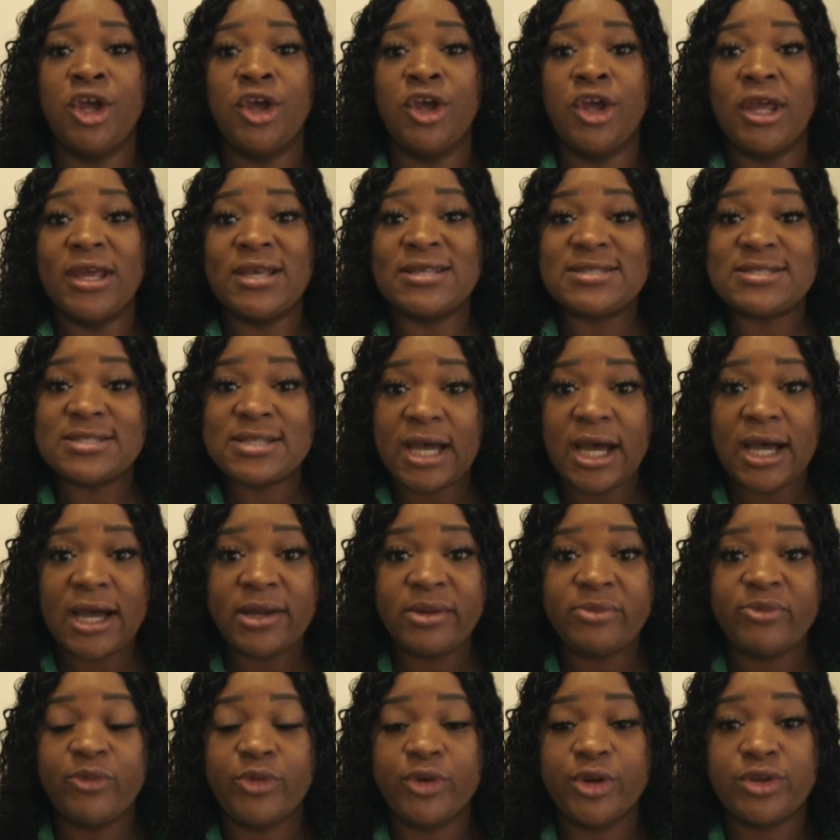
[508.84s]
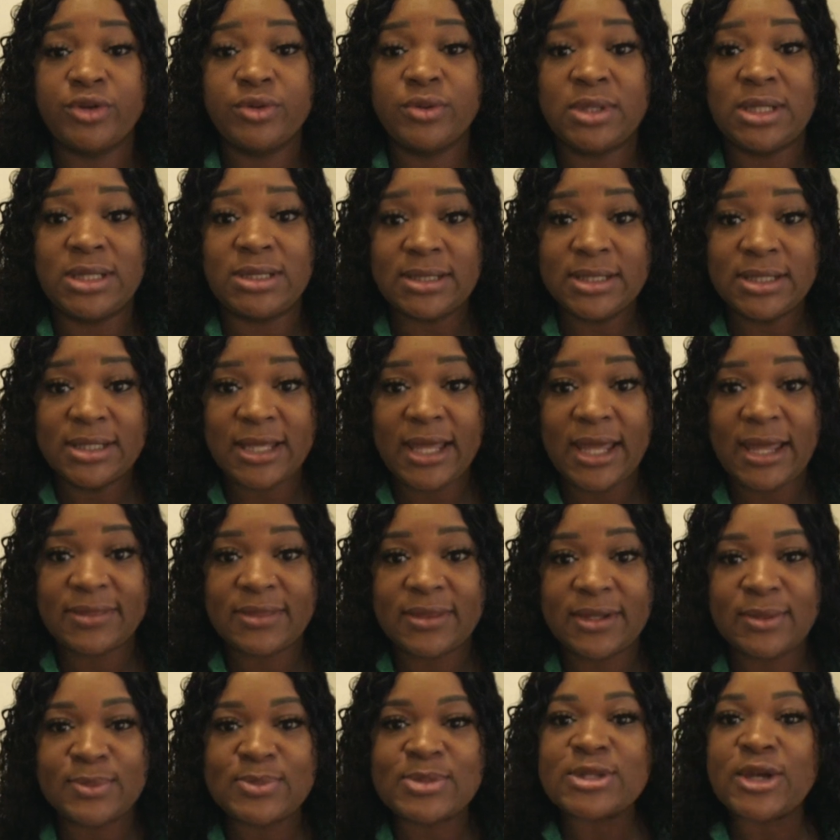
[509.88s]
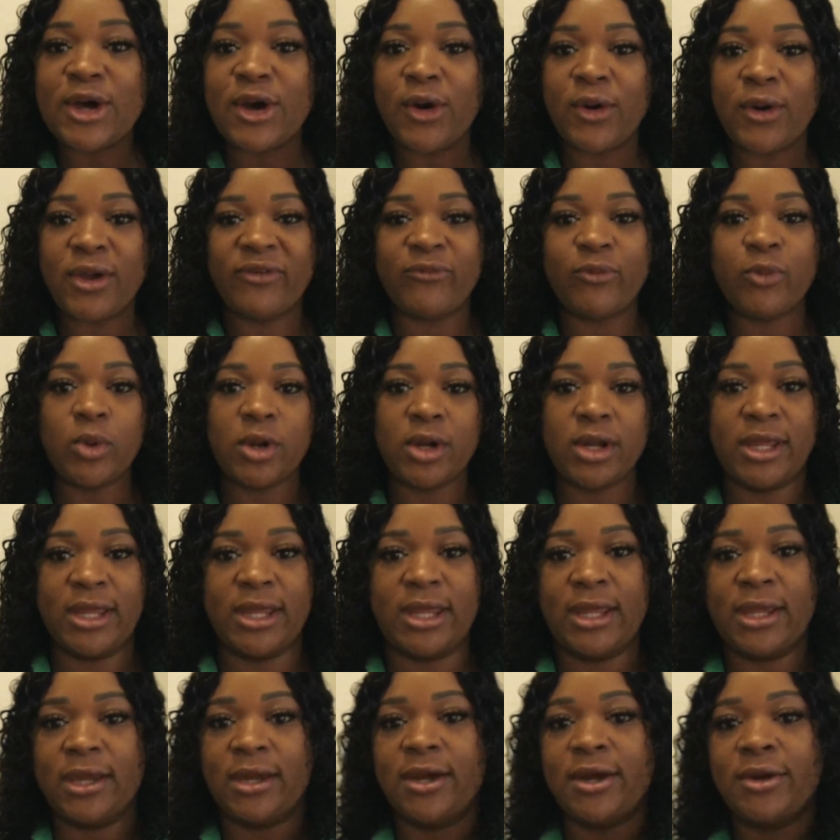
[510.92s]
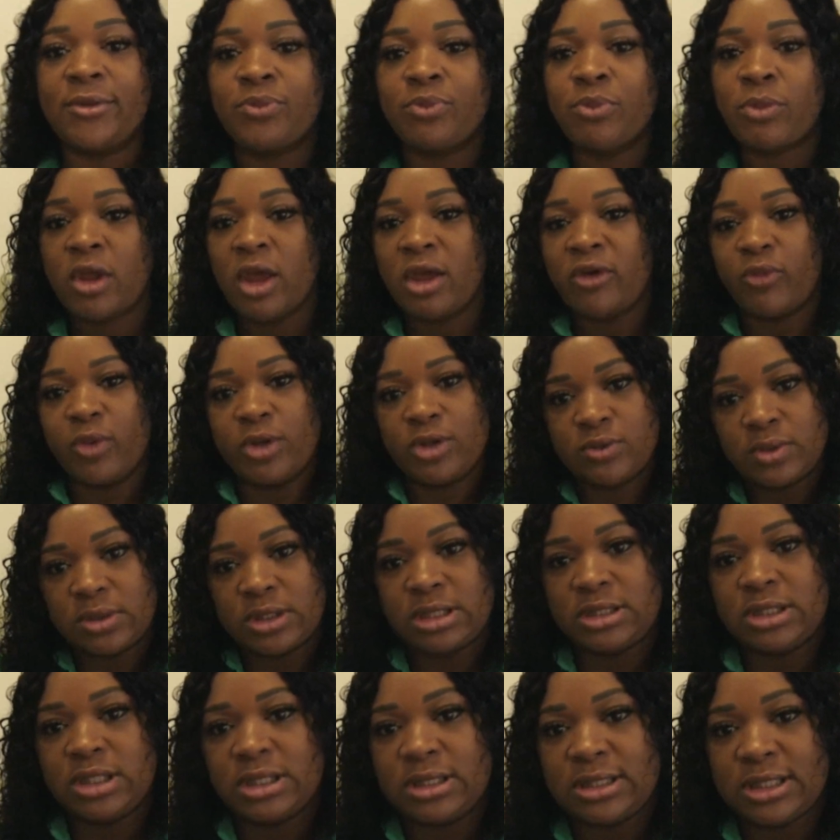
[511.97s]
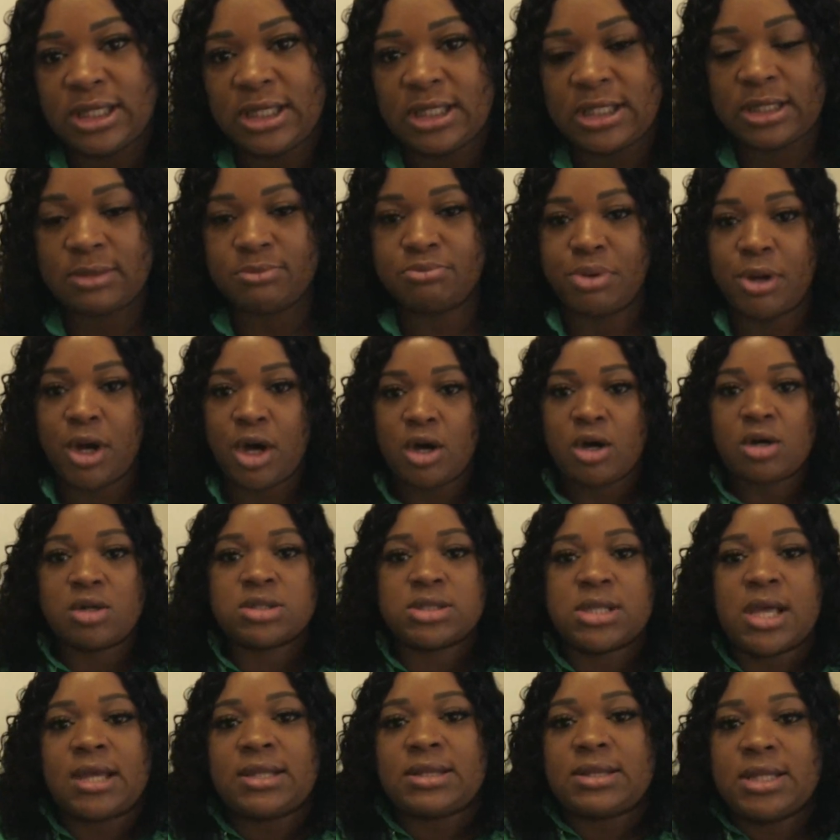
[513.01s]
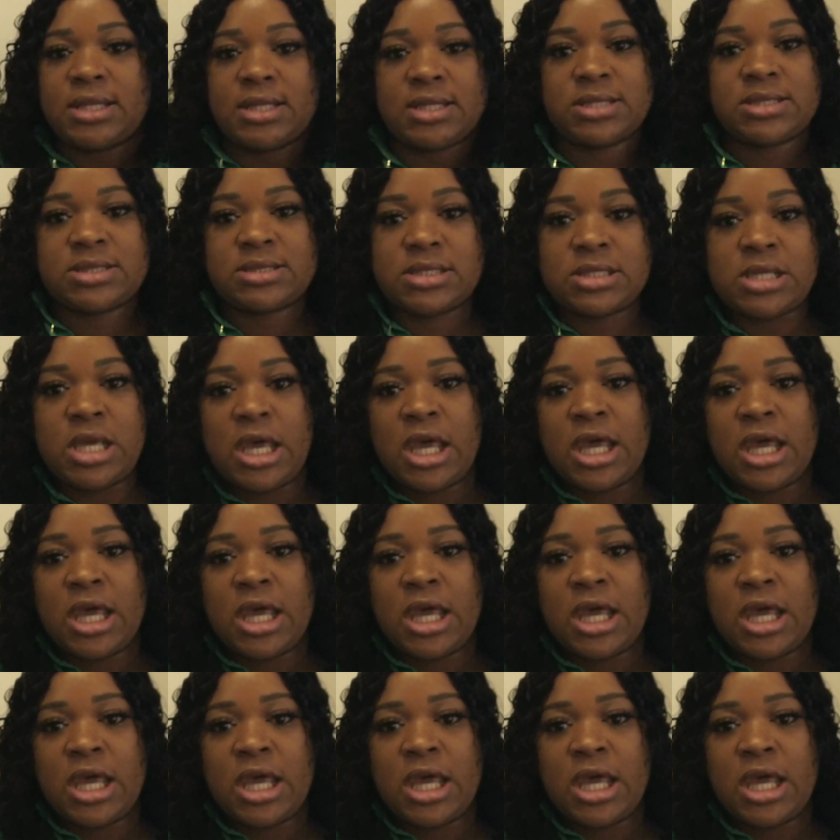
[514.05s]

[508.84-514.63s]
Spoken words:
it's time for you to look at them, so if we're here, if we're doing a little leaning pose like this,